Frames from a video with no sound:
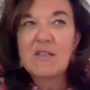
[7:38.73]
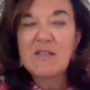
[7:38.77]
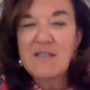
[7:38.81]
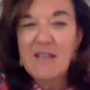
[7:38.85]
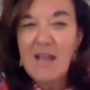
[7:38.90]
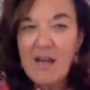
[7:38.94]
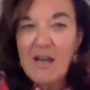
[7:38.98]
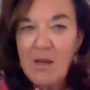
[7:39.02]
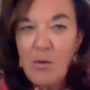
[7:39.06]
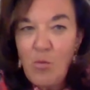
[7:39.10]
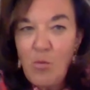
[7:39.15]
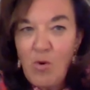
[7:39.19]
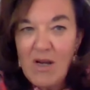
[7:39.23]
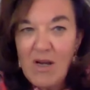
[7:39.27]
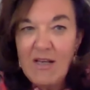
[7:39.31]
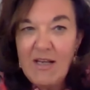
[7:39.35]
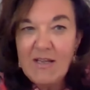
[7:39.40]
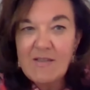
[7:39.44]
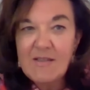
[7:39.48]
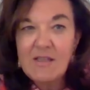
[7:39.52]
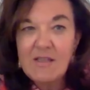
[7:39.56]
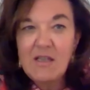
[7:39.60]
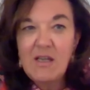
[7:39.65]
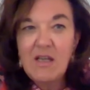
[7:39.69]
Is anyone
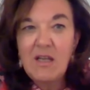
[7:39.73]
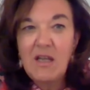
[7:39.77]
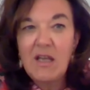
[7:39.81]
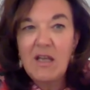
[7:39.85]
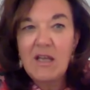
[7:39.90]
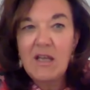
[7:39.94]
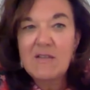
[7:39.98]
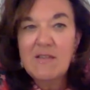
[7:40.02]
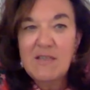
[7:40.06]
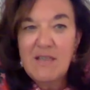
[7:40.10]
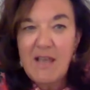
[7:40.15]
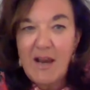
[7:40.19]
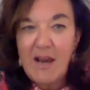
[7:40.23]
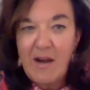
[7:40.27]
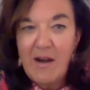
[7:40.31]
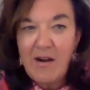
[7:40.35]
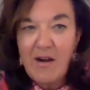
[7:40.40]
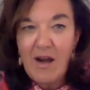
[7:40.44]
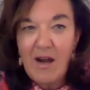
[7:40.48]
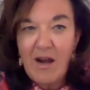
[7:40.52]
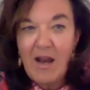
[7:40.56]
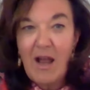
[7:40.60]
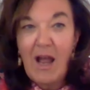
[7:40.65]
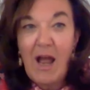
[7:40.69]
listening? Is
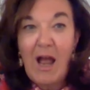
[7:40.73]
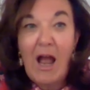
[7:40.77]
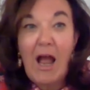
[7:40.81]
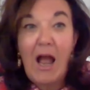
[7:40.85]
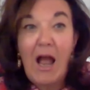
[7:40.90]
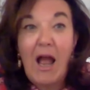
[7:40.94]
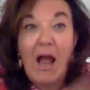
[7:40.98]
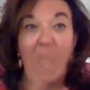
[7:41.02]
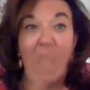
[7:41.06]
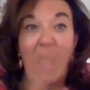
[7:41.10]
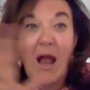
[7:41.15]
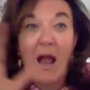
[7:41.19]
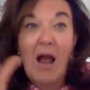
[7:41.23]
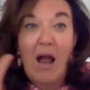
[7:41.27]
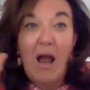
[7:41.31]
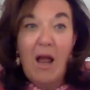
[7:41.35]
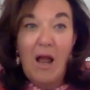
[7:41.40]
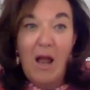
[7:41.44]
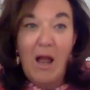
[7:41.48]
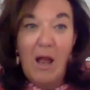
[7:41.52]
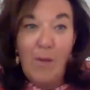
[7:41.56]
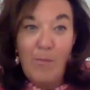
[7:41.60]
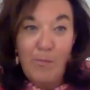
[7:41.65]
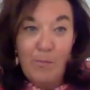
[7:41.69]
there
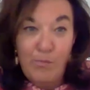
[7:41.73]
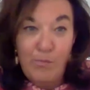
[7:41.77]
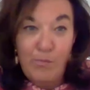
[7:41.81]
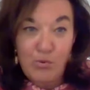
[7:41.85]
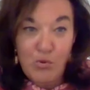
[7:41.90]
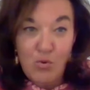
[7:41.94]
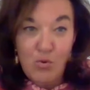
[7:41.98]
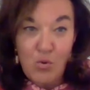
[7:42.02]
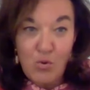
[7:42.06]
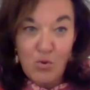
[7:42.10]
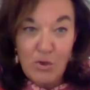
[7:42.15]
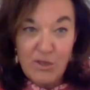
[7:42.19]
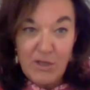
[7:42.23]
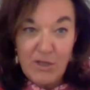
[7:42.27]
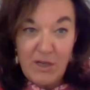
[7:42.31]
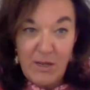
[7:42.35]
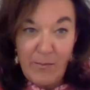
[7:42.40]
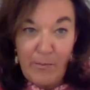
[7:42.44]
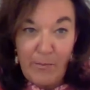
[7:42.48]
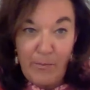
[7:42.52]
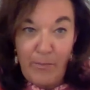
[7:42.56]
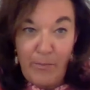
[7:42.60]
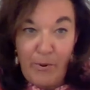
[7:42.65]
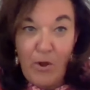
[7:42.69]
a
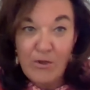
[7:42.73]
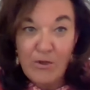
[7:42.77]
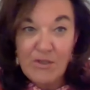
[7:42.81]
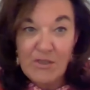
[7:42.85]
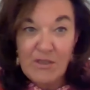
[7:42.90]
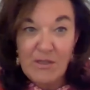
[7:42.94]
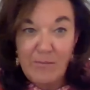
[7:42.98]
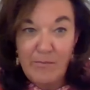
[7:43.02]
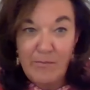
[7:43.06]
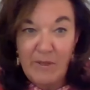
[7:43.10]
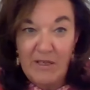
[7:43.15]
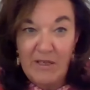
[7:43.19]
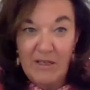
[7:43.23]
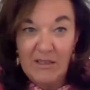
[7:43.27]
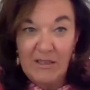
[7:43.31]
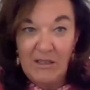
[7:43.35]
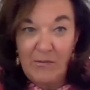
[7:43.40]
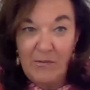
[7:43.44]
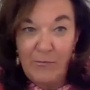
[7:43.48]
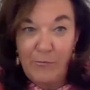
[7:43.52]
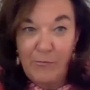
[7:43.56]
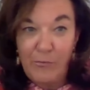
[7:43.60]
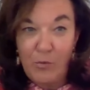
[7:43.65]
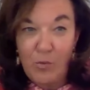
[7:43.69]
broader
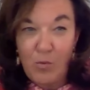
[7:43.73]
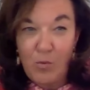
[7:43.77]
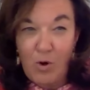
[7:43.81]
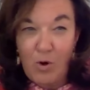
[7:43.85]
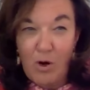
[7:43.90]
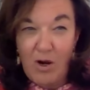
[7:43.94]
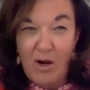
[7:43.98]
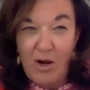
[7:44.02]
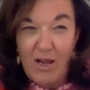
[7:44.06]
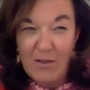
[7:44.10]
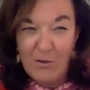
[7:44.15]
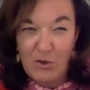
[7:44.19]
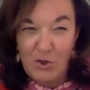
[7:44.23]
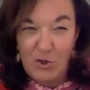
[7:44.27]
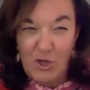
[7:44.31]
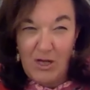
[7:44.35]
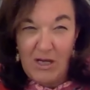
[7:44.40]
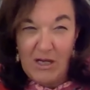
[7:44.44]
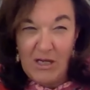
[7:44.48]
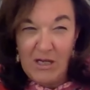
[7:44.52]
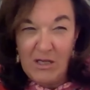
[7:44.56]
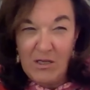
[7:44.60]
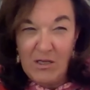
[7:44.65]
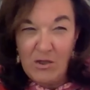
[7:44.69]
possibility for a
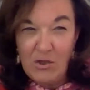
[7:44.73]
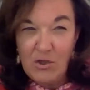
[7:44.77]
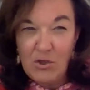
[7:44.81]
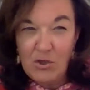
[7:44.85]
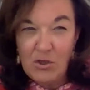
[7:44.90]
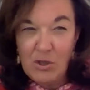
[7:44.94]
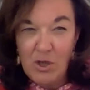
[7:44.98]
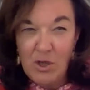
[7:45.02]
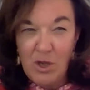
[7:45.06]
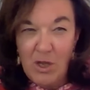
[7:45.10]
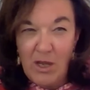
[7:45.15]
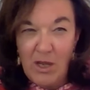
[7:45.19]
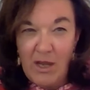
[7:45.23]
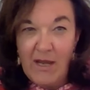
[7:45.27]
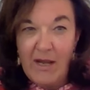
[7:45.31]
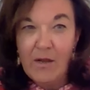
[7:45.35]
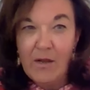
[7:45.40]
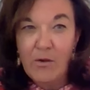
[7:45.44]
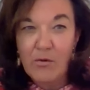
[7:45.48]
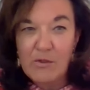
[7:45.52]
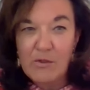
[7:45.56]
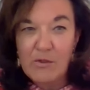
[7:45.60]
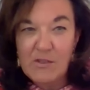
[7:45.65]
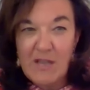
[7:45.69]
change and a
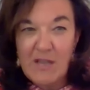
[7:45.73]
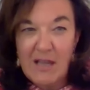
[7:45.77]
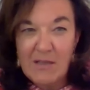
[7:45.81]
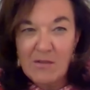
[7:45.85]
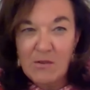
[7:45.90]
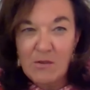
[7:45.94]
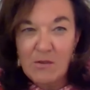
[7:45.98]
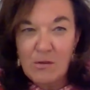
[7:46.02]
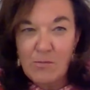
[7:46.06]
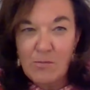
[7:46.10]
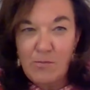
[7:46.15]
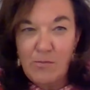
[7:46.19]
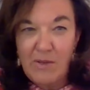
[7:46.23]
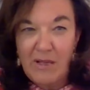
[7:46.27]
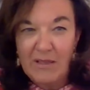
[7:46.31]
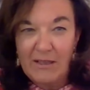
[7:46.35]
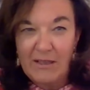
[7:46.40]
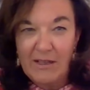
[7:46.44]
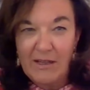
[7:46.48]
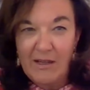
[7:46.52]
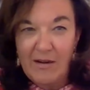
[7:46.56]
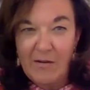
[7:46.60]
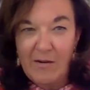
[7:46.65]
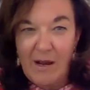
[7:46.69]
consensus
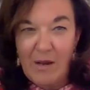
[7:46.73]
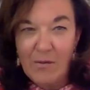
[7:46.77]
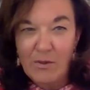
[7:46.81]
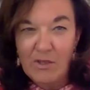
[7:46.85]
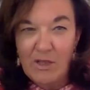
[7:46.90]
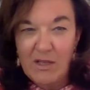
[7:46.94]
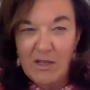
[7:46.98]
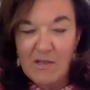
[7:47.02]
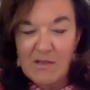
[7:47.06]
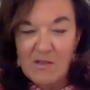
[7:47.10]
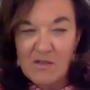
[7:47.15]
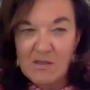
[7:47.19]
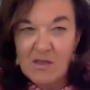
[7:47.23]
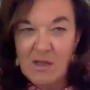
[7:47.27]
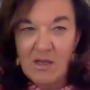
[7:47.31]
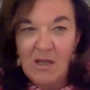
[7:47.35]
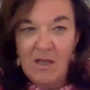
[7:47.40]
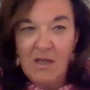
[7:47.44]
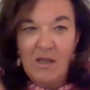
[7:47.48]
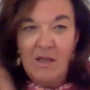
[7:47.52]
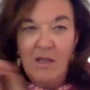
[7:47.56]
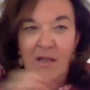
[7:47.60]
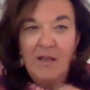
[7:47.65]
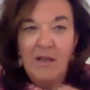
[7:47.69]
building around this?
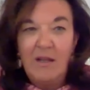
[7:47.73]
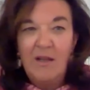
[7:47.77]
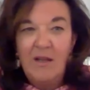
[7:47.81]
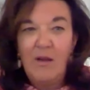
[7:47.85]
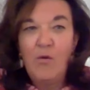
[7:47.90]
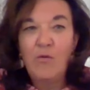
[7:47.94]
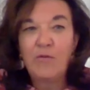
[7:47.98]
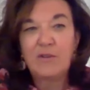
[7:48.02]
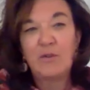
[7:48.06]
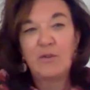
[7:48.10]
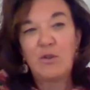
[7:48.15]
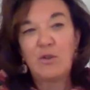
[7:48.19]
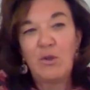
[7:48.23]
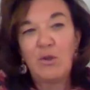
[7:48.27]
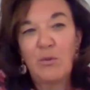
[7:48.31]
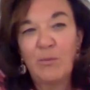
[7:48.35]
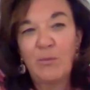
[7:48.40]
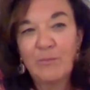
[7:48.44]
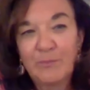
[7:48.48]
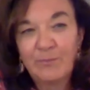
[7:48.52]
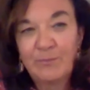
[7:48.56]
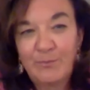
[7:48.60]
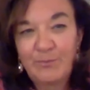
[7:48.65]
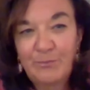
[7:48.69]
Over to you.